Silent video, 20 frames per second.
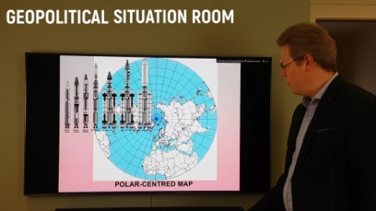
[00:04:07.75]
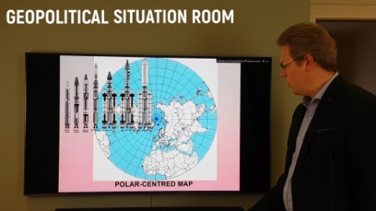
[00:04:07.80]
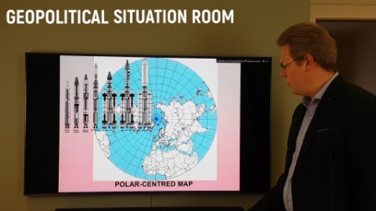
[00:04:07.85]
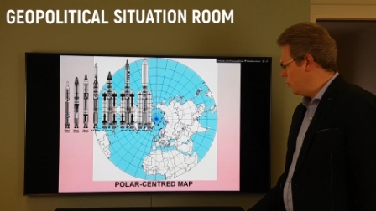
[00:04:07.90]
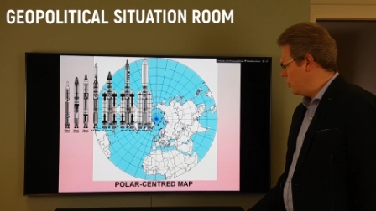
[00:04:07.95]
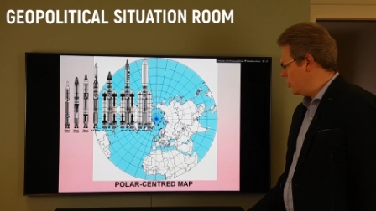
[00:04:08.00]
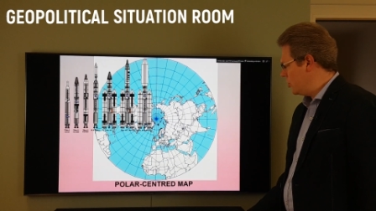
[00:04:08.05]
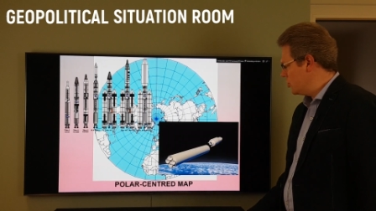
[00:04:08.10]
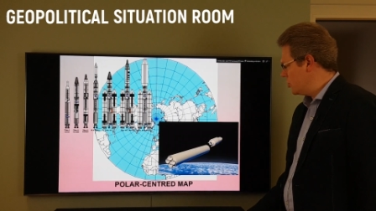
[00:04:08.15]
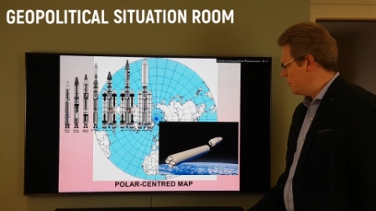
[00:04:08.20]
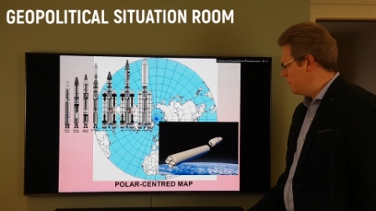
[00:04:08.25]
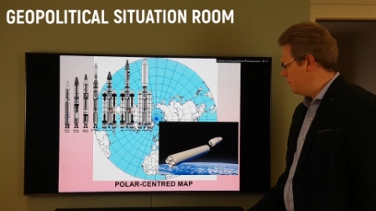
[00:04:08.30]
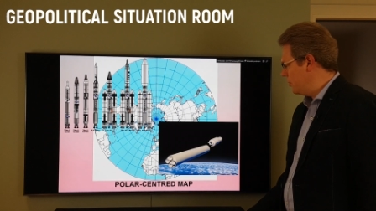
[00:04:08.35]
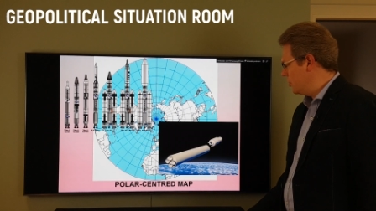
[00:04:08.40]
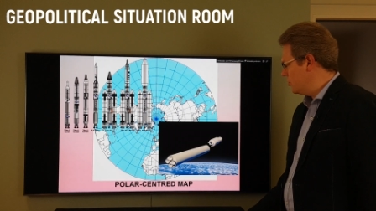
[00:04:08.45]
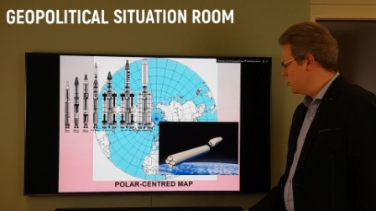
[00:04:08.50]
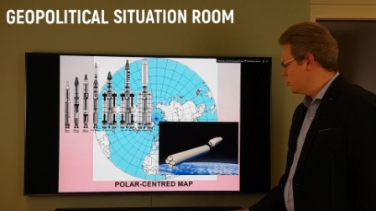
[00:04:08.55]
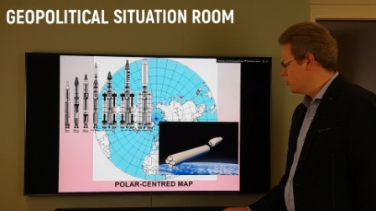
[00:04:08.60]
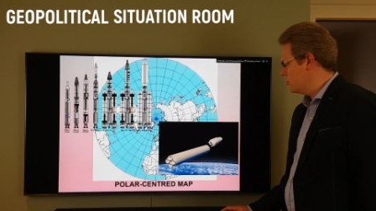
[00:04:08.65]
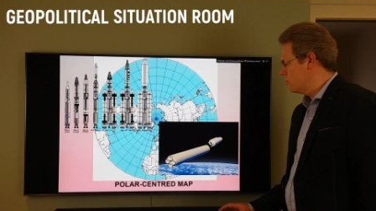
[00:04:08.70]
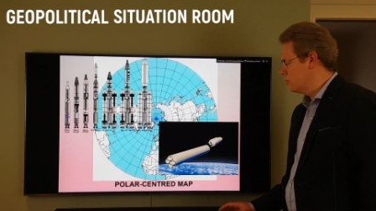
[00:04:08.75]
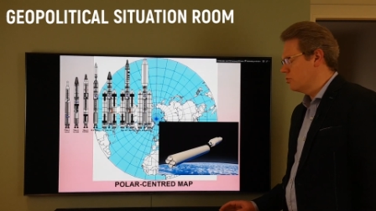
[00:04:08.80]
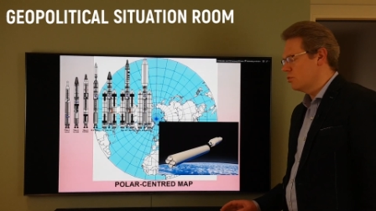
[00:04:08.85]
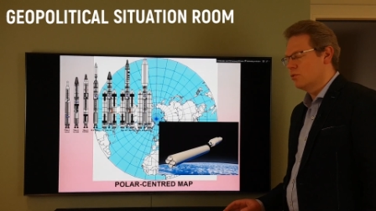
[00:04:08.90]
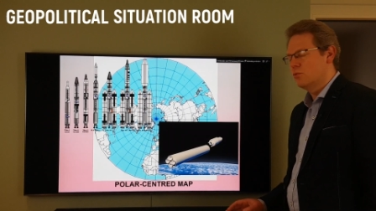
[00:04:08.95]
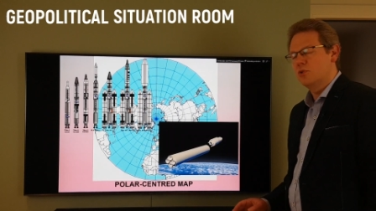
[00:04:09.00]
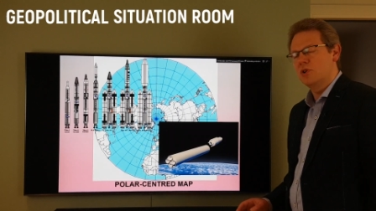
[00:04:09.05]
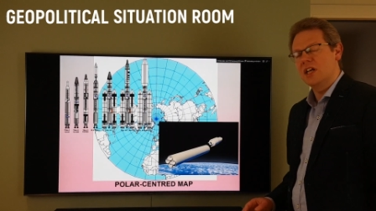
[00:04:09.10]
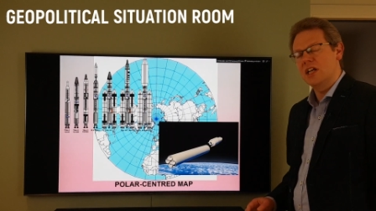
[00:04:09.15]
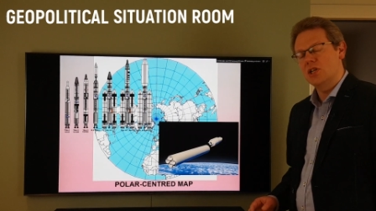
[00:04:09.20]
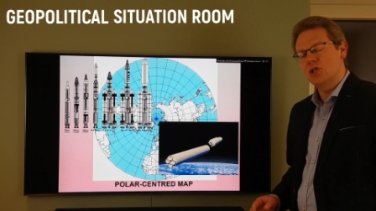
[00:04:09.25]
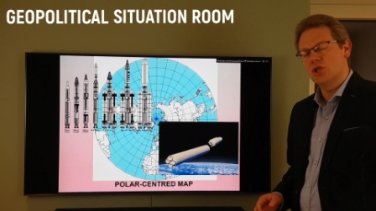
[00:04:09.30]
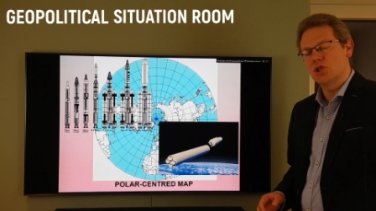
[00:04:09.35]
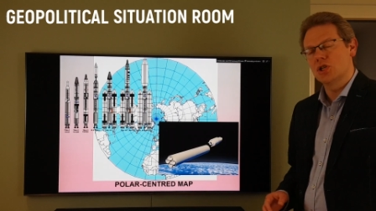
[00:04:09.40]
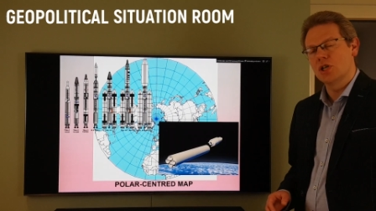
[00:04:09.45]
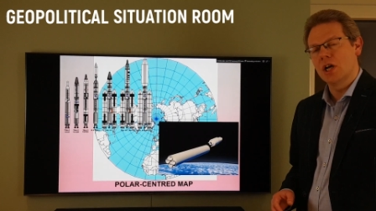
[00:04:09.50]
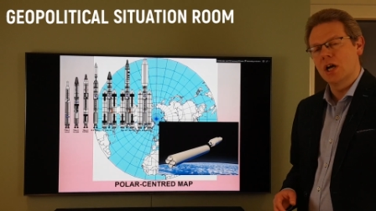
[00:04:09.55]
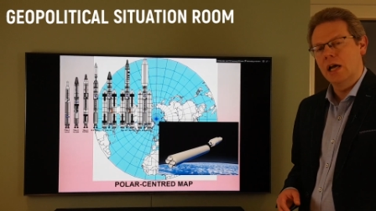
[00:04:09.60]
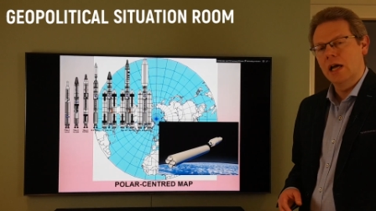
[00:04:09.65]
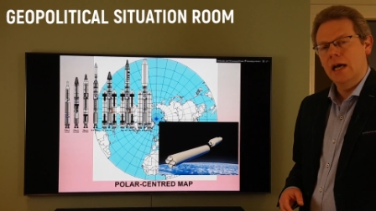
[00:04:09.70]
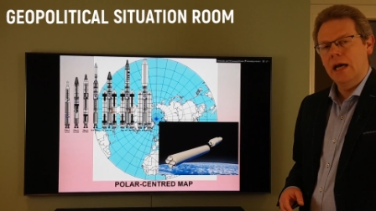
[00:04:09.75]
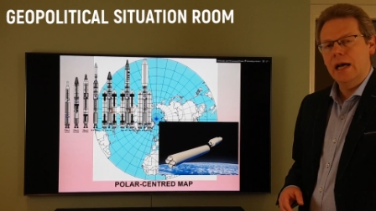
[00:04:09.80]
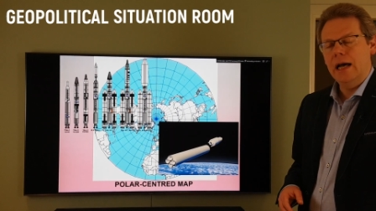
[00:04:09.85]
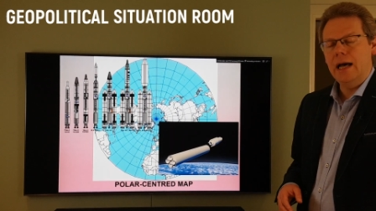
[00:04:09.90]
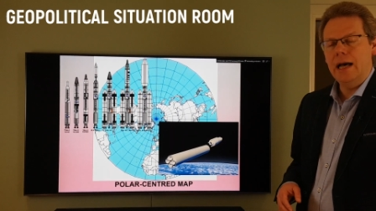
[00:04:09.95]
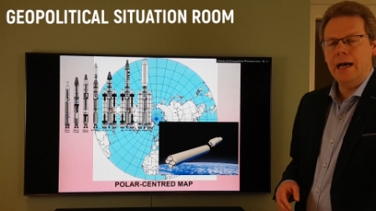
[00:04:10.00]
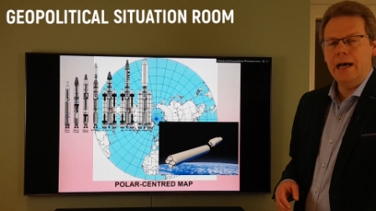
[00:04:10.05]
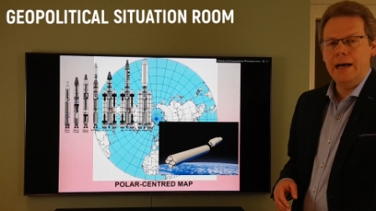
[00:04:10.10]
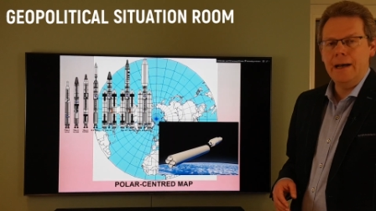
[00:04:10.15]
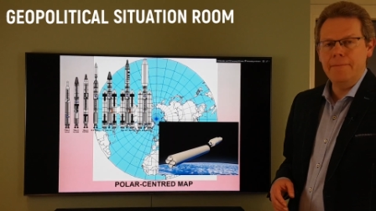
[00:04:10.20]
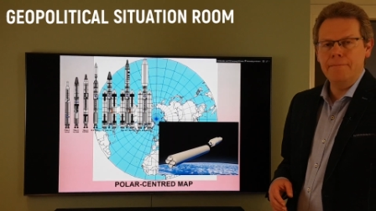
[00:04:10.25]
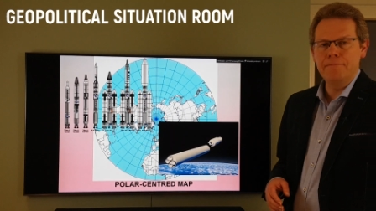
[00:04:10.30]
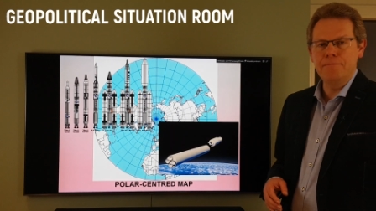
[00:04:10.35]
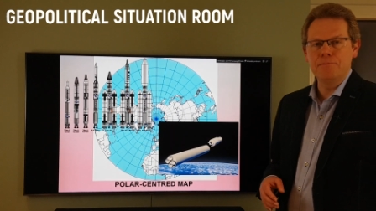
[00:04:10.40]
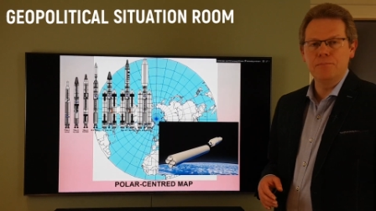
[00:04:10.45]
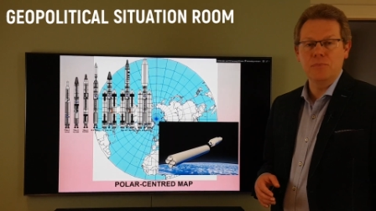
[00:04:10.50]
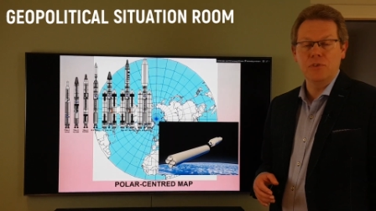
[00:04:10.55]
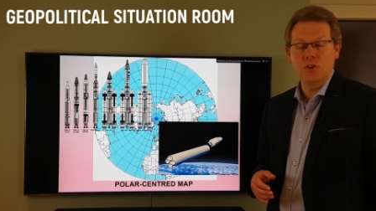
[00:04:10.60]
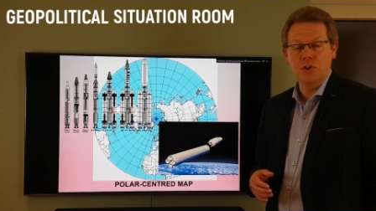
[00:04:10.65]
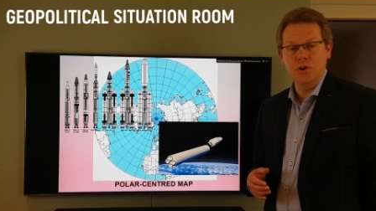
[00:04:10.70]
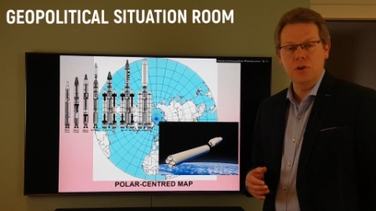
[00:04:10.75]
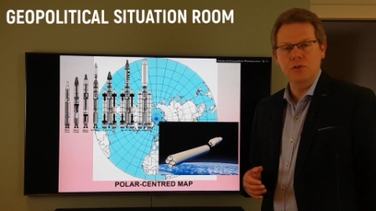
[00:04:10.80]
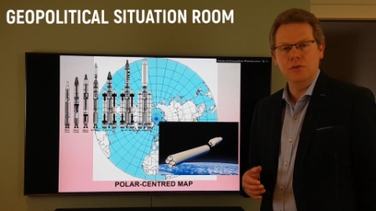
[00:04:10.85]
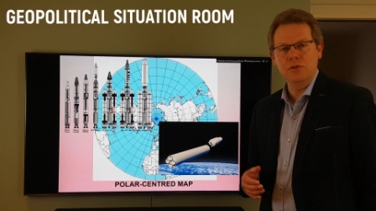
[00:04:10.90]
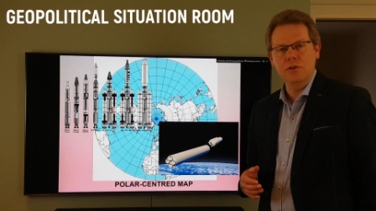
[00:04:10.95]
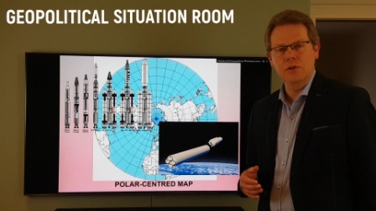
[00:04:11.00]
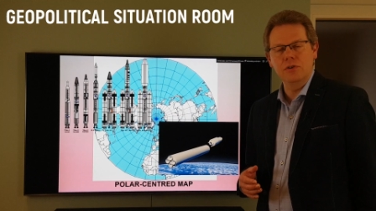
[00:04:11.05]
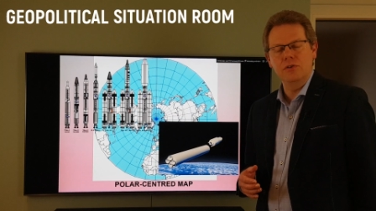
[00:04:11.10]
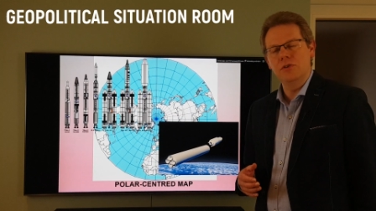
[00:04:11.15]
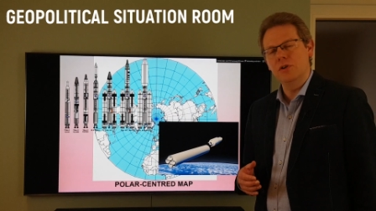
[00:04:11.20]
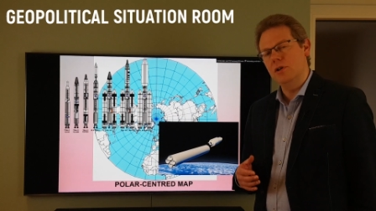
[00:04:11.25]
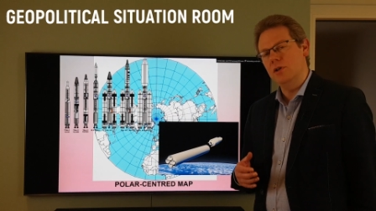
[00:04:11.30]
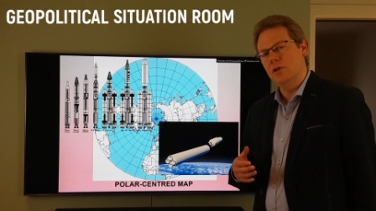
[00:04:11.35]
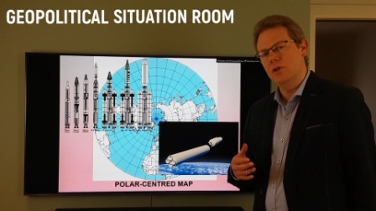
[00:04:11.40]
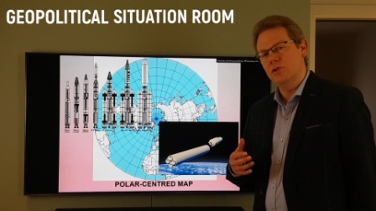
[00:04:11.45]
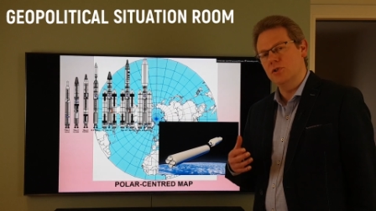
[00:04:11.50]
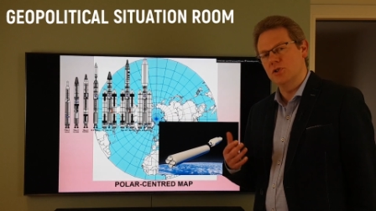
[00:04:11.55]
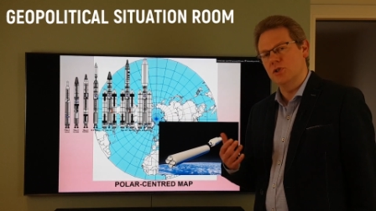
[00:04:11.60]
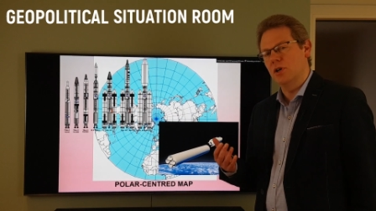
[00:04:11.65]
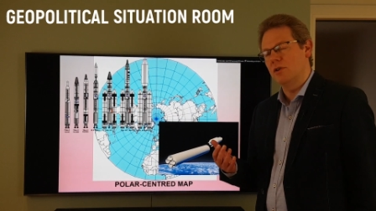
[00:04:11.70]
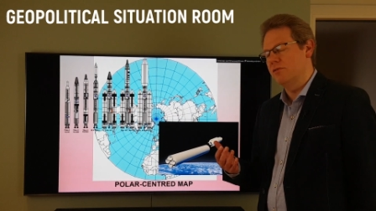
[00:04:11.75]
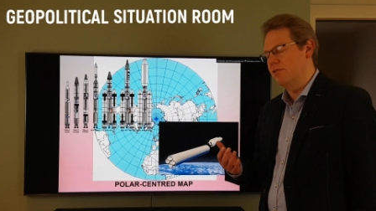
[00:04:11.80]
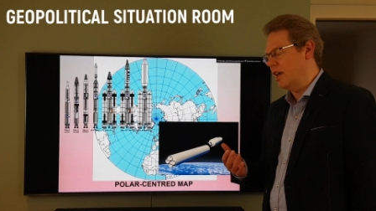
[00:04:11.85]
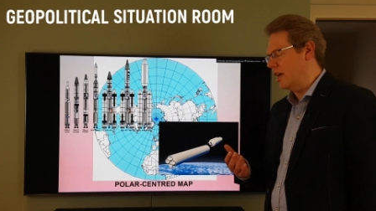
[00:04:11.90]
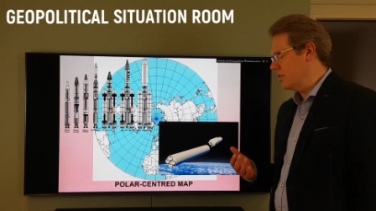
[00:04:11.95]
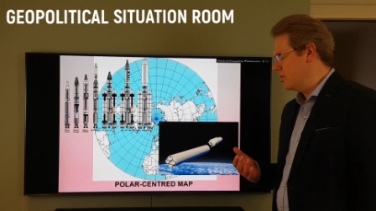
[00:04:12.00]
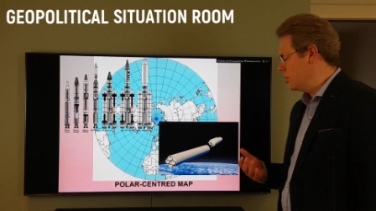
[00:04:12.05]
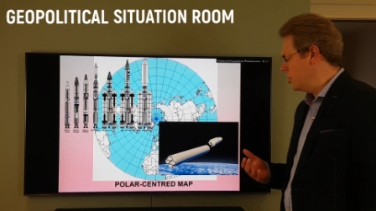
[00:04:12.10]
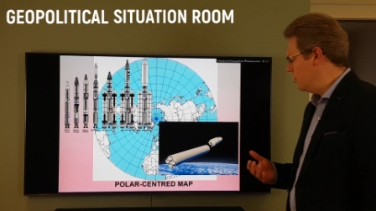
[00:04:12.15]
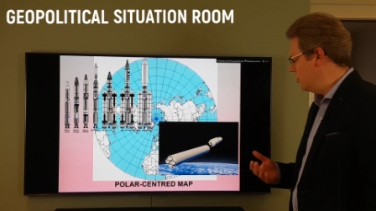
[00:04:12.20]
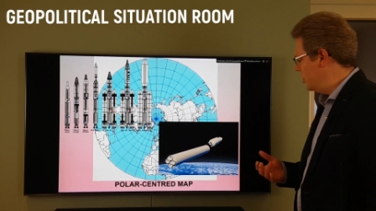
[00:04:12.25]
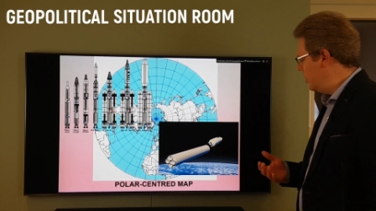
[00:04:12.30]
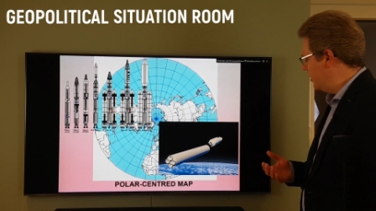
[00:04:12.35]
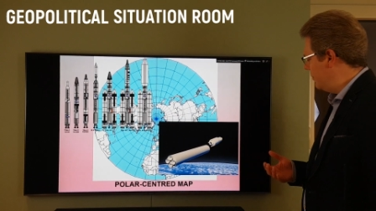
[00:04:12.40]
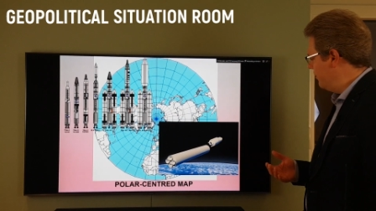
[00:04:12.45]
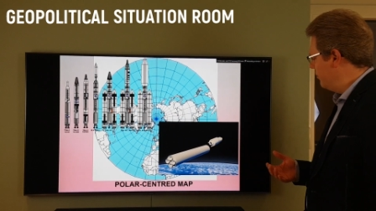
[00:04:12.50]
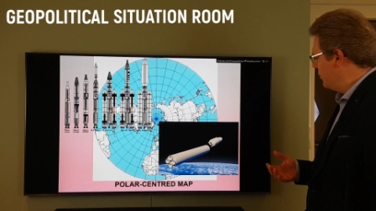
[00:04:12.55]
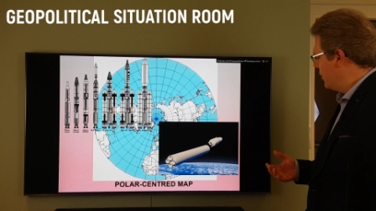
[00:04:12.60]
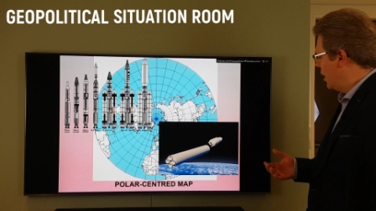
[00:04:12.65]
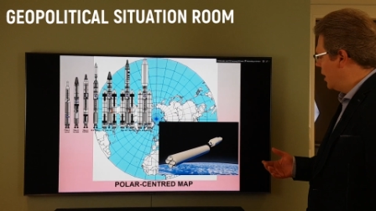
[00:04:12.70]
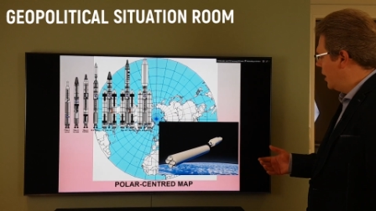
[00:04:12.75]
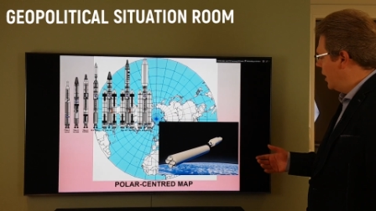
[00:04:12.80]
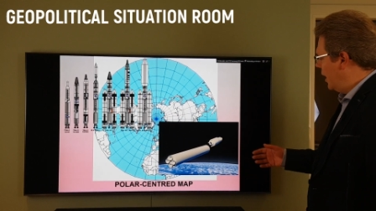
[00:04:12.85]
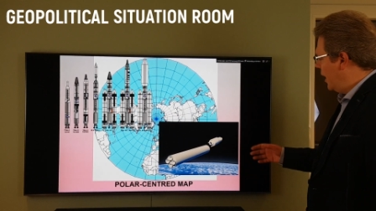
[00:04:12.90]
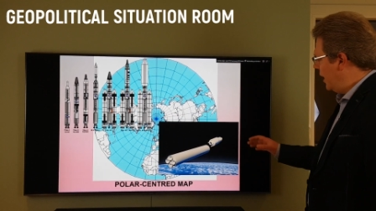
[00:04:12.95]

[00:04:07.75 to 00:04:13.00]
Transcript: were supposed to reach the Soviet Union.